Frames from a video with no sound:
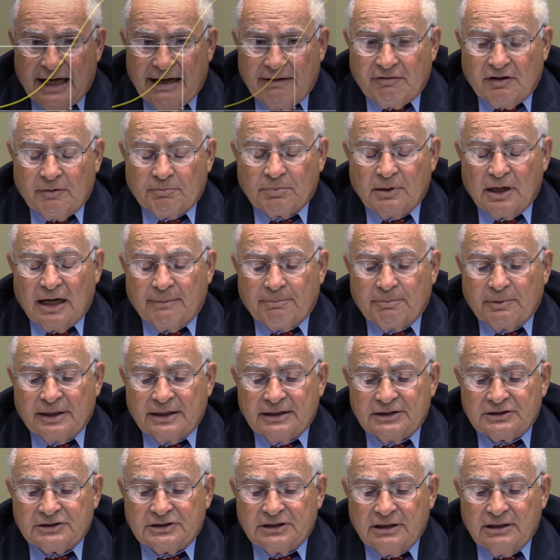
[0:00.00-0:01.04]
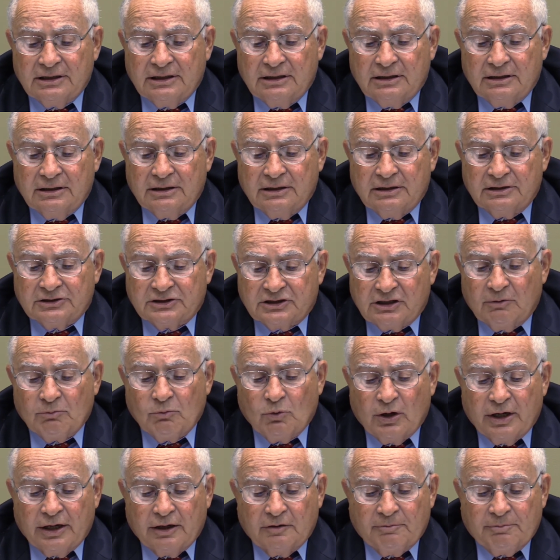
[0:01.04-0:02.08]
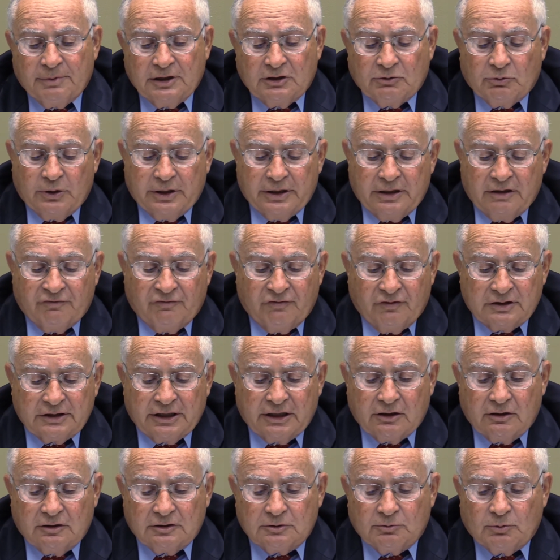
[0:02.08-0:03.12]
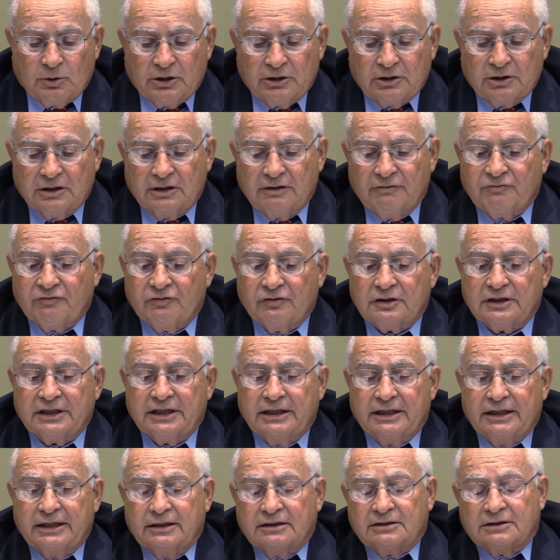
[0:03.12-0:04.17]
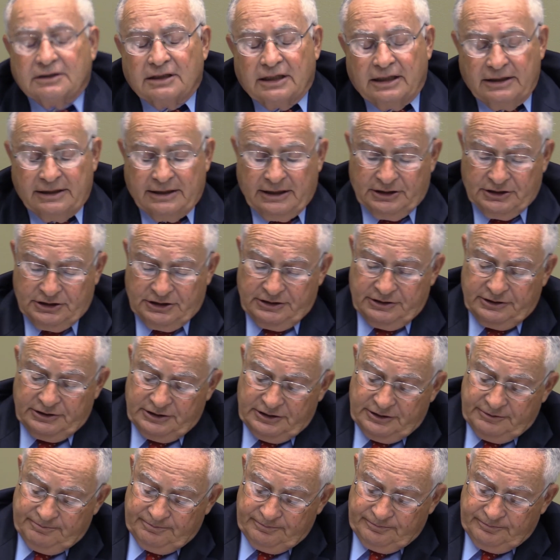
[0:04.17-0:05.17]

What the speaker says: have the properties somewhere between the fully cold worked and fully annealed conditions.